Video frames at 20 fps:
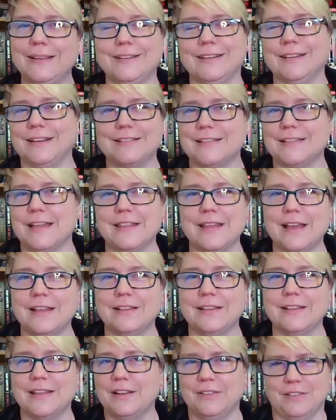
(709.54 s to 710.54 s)
Can I say
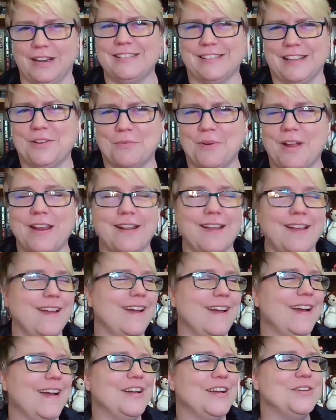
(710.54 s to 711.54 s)
that? Did I say that right?
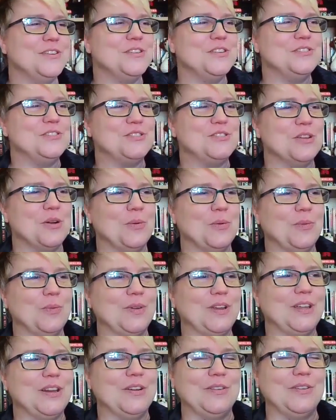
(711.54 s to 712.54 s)
Yeah. So,
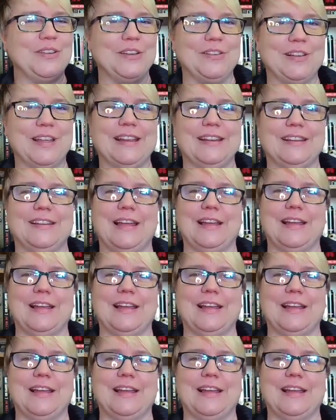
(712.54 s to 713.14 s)
you know, you get